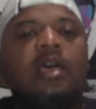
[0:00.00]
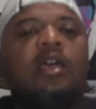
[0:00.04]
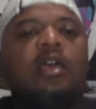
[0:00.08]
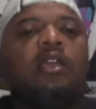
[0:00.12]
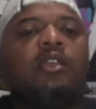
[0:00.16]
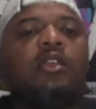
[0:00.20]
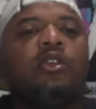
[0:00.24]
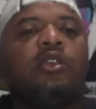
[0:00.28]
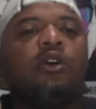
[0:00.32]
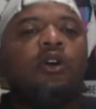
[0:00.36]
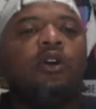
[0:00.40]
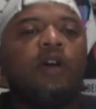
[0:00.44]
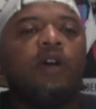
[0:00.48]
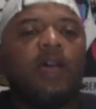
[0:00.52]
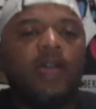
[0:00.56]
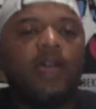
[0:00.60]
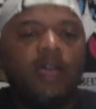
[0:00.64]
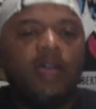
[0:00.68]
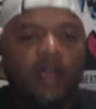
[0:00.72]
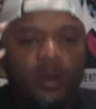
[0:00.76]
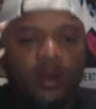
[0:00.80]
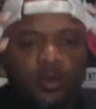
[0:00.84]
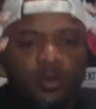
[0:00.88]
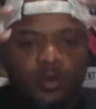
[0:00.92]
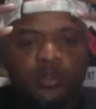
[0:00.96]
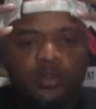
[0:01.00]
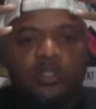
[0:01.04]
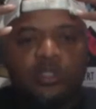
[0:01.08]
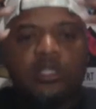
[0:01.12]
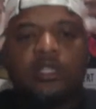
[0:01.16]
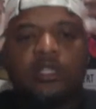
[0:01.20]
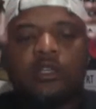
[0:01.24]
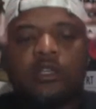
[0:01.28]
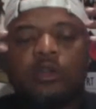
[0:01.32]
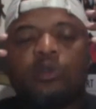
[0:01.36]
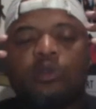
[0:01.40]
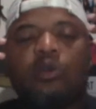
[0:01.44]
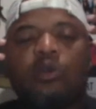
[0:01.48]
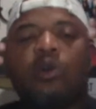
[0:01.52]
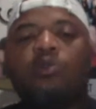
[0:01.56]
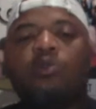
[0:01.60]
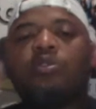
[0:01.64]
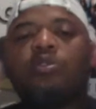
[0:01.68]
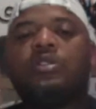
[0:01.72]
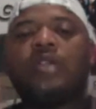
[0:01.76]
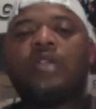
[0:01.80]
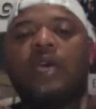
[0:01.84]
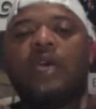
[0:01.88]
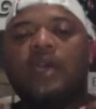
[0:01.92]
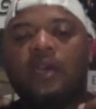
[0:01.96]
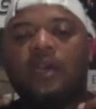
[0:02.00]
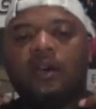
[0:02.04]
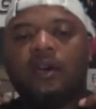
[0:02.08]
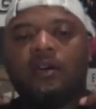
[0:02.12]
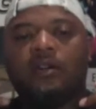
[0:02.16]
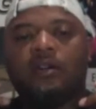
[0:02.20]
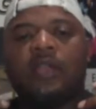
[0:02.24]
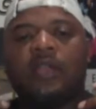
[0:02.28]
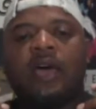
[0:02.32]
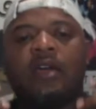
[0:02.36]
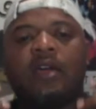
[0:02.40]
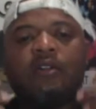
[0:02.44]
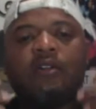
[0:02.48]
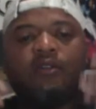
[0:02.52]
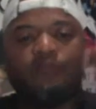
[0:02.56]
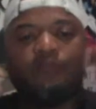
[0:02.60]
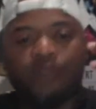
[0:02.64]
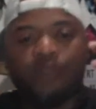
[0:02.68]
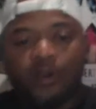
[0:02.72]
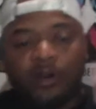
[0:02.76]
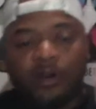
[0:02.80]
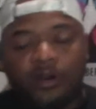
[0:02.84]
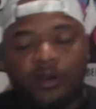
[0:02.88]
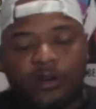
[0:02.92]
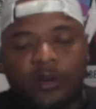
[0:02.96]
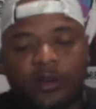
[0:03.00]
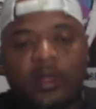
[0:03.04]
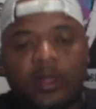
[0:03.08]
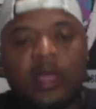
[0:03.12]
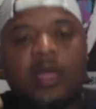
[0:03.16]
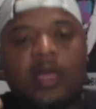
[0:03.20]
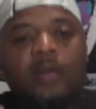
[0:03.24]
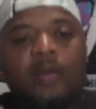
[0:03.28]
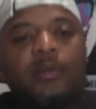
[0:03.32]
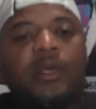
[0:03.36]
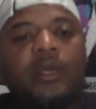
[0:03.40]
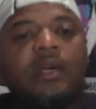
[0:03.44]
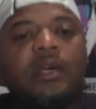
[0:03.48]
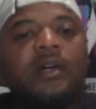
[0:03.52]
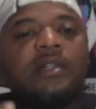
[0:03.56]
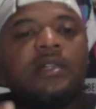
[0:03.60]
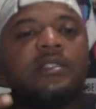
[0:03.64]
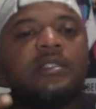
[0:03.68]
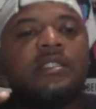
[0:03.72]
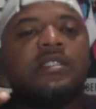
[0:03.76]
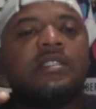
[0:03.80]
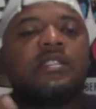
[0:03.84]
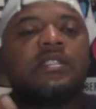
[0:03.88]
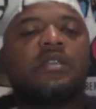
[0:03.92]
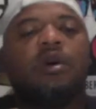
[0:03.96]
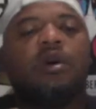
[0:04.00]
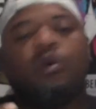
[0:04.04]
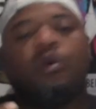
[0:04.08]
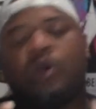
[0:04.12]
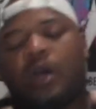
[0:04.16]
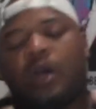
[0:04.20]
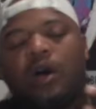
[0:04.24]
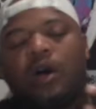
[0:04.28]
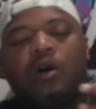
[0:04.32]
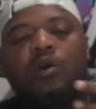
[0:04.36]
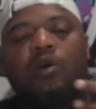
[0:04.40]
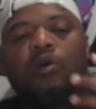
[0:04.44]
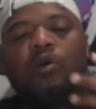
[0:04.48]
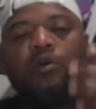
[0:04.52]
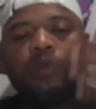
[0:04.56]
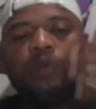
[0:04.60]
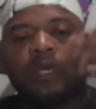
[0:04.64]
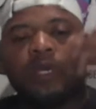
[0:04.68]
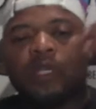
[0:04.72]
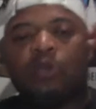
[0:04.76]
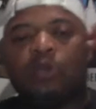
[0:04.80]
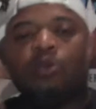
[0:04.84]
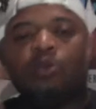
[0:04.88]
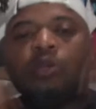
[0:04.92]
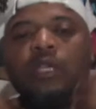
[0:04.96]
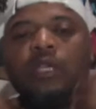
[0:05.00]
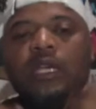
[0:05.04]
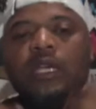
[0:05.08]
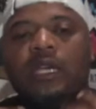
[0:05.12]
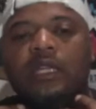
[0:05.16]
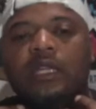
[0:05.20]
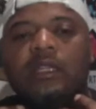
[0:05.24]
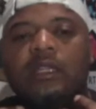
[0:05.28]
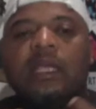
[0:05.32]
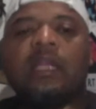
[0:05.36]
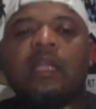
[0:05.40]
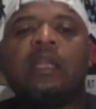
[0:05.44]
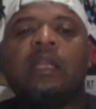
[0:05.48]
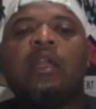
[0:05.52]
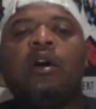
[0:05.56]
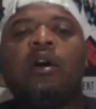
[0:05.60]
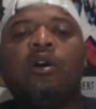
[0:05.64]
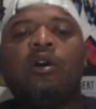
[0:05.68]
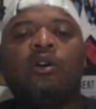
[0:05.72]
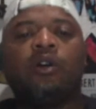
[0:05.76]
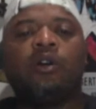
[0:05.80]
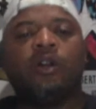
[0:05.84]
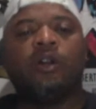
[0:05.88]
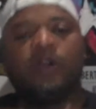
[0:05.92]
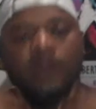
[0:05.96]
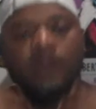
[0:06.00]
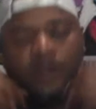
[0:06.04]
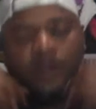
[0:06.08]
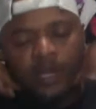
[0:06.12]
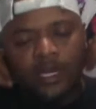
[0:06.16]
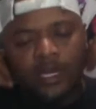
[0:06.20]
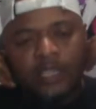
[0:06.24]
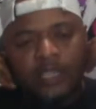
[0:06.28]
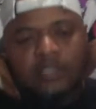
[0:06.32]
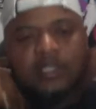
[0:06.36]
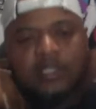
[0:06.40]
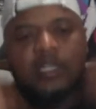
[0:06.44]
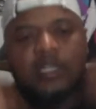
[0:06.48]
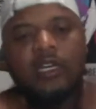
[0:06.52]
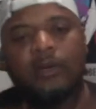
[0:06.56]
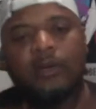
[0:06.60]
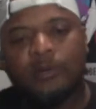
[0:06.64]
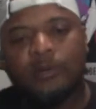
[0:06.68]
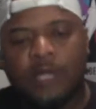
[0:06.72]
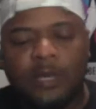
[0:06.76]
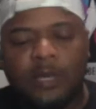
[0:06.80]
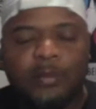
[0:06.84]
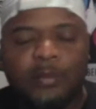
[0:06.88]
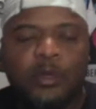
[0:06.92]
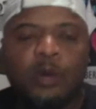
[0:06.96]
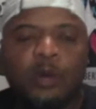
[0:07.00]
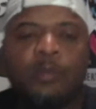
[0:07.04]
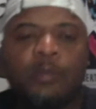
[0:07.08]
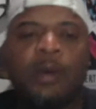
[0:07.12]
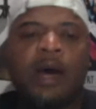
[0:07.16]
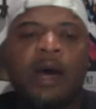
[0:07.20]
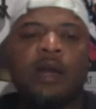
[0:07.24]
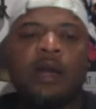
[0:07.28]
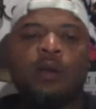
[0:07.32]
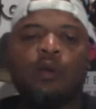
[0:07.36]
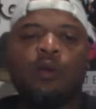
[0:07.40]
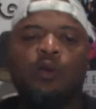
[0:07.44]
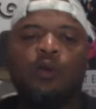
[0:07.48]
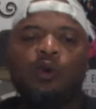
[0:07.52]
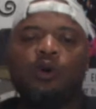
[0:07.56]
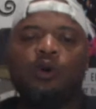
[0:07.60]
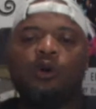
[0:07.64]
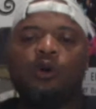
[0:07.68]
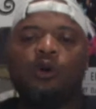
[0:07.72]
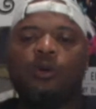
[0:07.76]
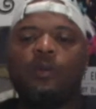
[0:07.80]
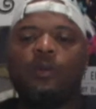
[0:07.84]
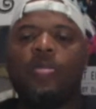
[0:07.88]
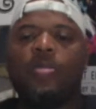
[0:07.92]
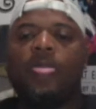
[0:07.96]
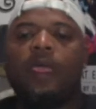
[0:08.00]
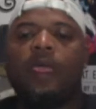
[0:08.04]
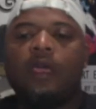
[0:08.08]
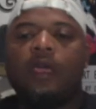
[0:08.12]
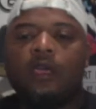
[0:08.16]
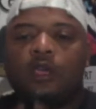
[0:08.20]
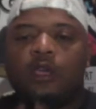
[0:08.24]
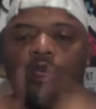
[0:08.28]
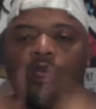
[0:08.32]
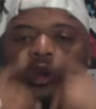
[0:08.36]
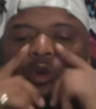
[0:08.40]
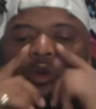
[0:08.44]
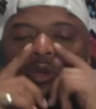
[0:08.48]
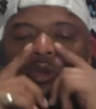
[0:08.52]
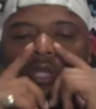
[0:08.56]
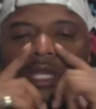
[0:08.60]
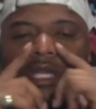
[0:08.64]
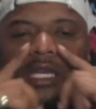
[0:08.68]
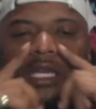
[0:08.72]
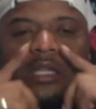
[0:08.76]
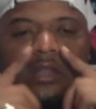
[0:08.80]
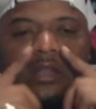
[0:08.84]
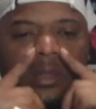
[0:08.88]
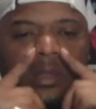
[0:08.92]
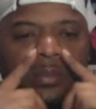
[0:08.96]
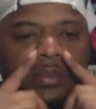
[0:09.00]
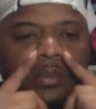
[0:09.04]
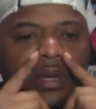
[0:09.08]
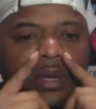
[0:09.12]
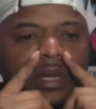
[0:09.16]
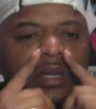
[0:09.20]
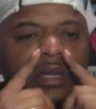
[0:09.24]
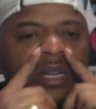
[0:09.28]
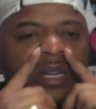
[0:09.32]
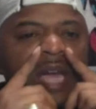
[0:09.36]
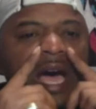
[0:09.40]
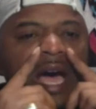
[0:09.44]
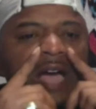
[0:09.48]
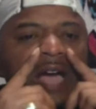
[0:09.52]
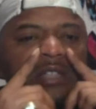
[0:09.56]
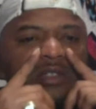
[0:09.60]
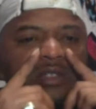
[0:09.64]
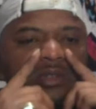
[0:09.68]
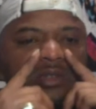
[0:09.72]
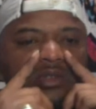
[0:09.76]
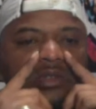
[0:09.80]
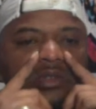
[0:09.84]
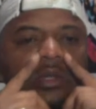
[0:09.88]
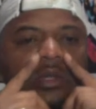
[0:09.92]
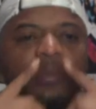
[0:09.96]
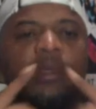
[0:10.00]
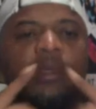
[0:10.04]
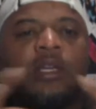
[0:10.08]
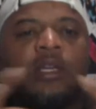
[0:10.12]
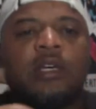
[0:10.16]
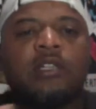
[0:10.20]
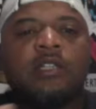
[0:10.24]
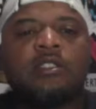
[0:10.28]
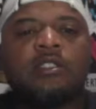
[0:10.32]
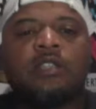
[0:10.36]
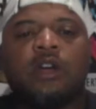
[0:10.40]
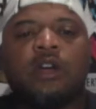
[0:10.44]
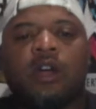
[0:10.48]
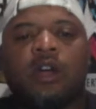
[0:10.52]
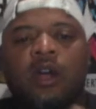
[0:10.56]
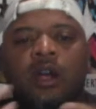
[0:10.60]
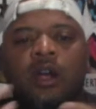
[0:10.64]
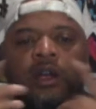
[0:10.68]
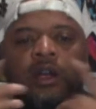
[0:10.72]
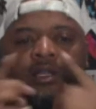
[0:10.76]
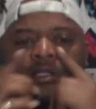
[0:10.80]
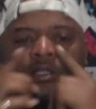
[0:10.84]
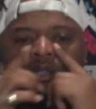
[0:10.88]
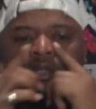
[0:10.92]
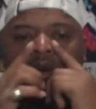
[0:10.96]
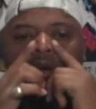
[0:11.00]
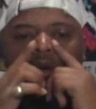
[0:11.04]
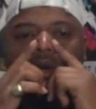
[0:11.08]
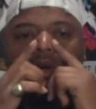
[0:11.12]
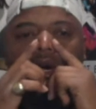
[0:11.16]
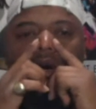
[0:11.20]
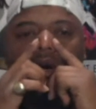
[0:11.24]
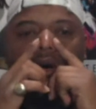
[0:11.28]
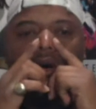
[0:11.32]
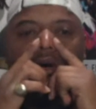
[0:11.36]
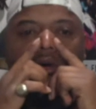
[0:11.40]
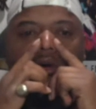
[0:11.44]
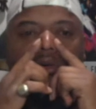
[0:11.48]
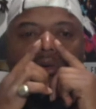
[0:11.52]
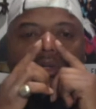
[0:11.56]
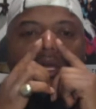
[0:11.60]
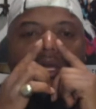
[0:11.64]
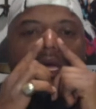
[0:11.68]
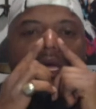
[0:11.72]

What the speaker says: your hair will tend to grow down like fur because it's so cold. And you need that long hair to help keep your body warm. You don't need the bigger nostrils because the air is so cold.